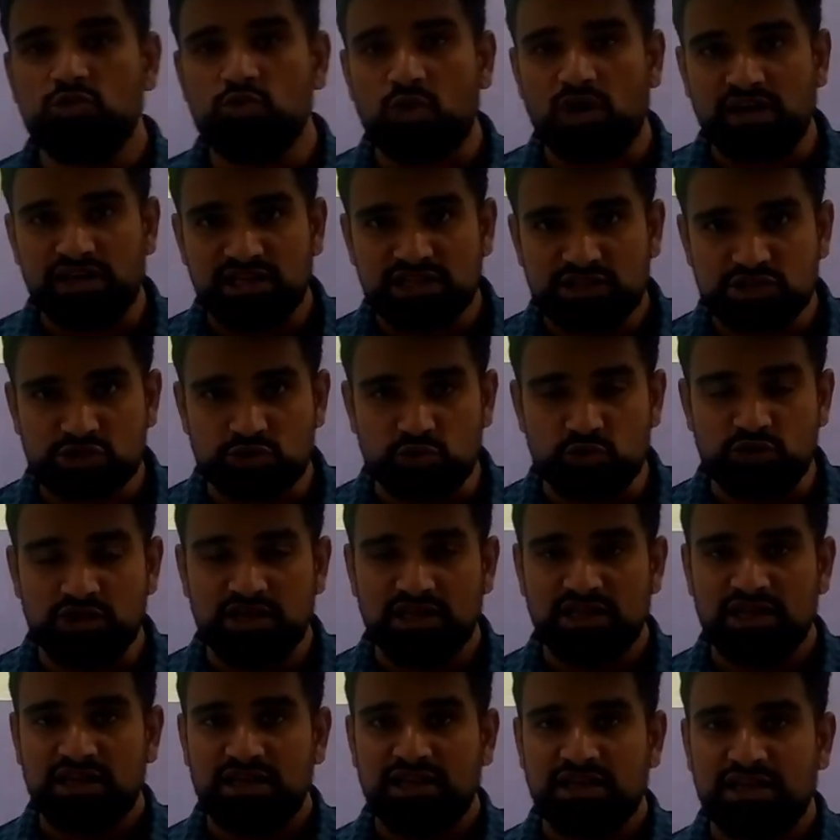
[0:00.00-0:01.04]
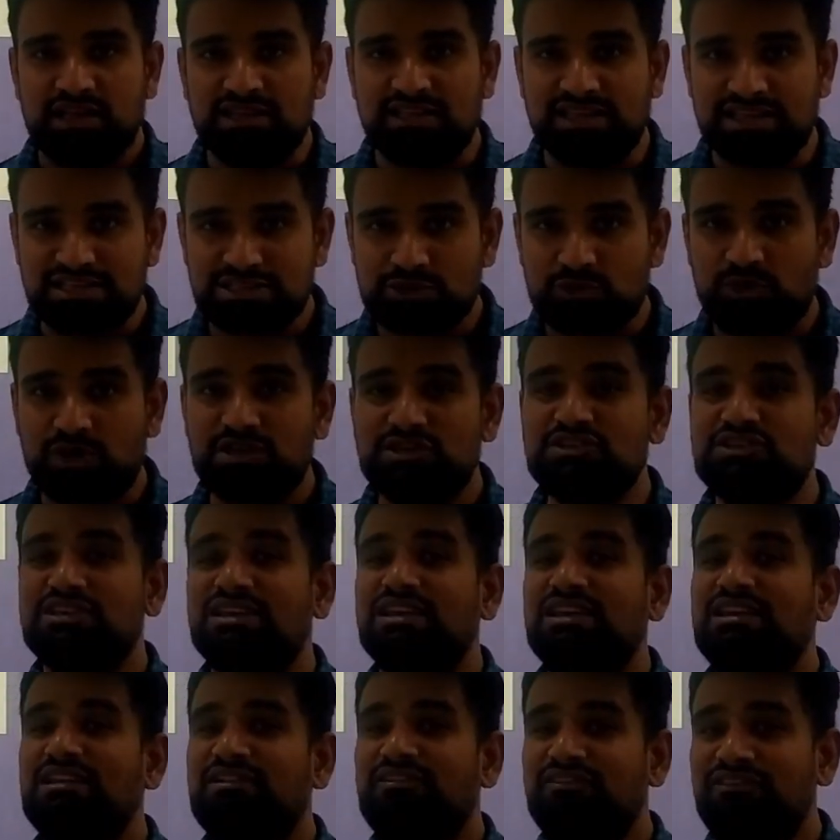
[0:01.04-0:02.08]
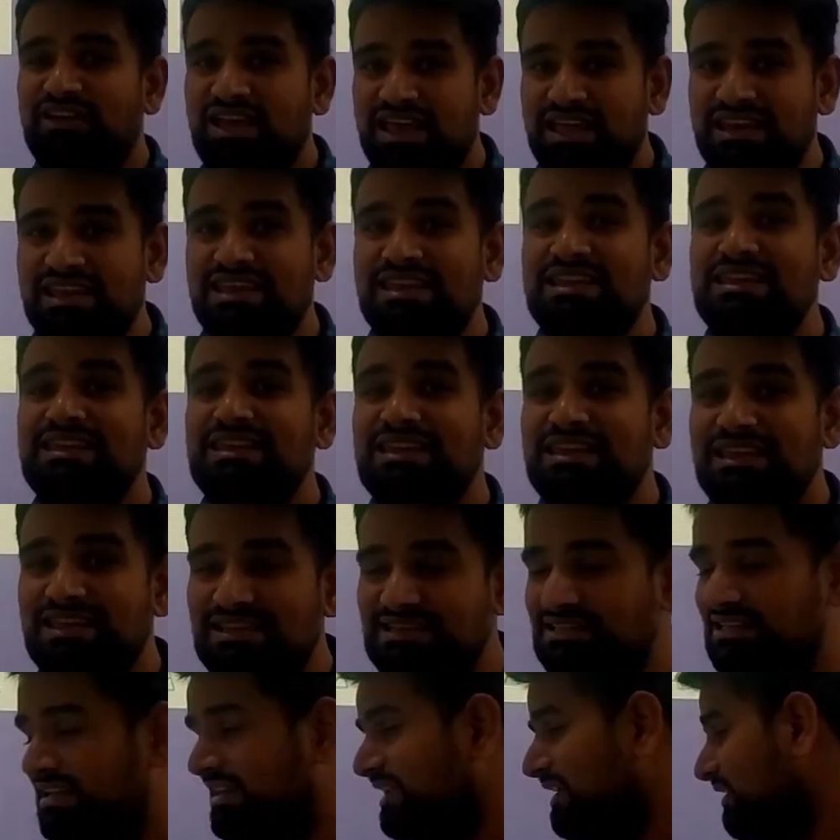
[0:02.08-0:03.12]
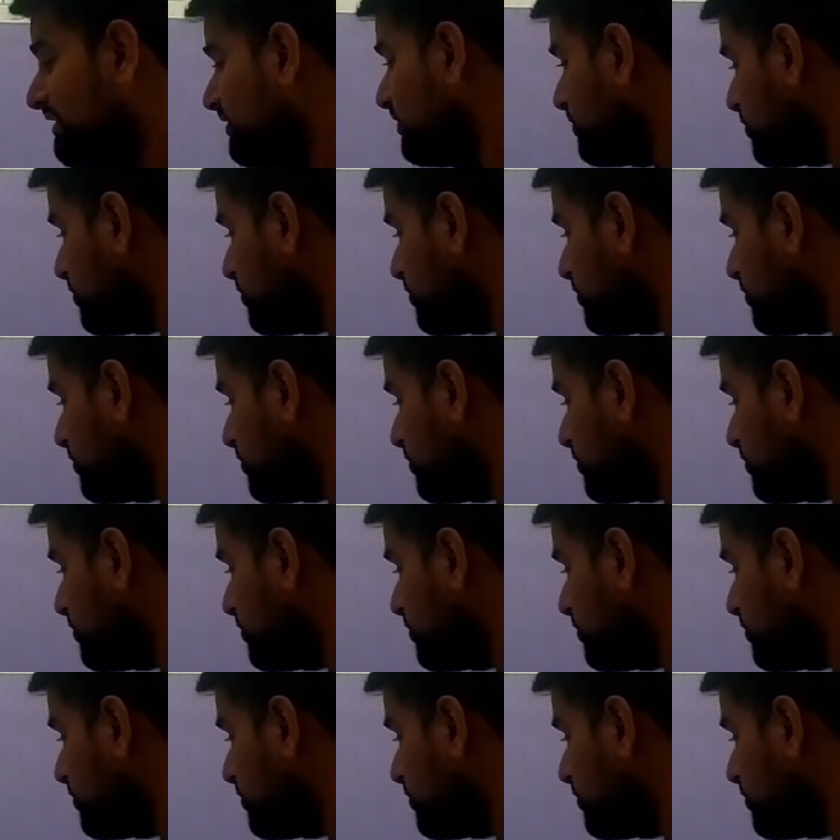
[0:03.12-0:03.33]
you understood this question very easily.